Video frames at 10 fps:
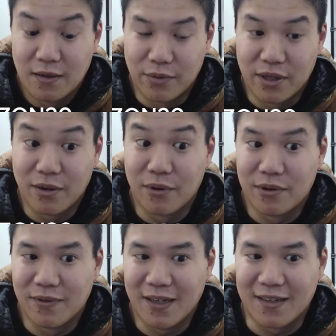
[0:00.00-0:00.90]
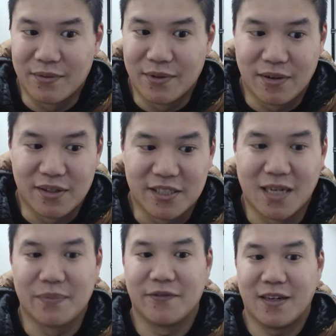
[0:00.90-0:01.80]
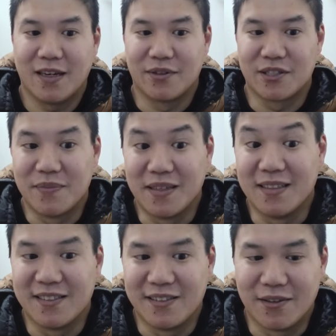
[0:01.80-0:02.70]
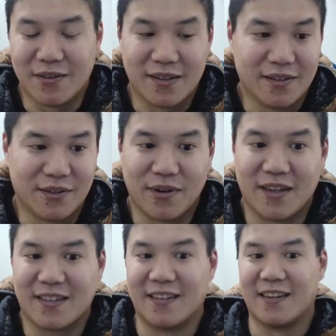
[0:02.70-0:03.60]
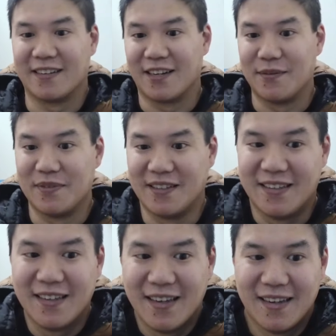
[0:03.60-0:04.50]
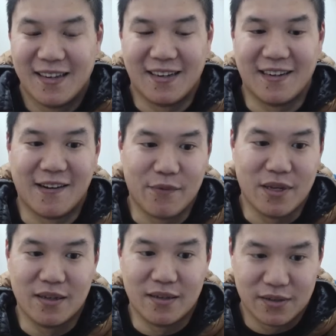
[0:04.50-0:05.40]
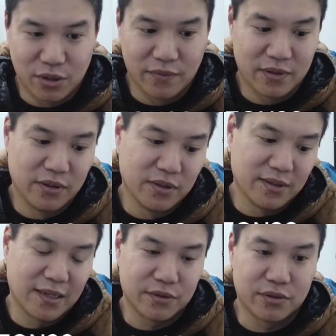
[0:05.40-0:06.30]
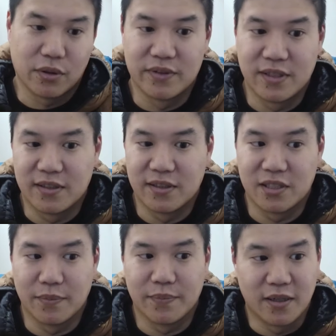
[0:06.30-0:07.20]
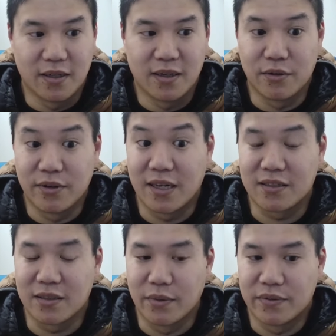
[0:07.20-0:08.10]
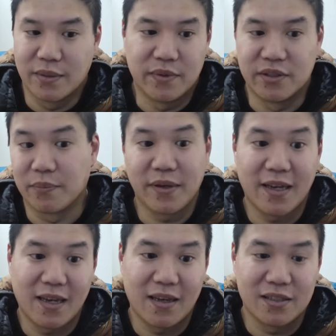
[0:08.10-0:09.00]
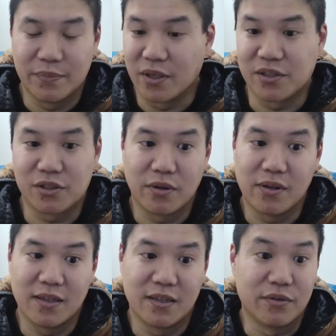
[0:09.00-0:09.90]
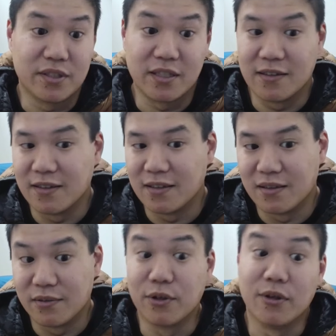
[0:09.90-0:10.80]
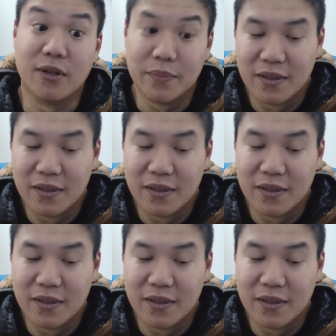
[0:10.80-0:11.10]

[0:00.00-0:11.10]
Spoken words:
We are worldwide. We are on Shopify, which means another great Canadian company. Utilize their services to ship internationally. We've shipped to Japan, shipped to Australia, New Zealand, Europe,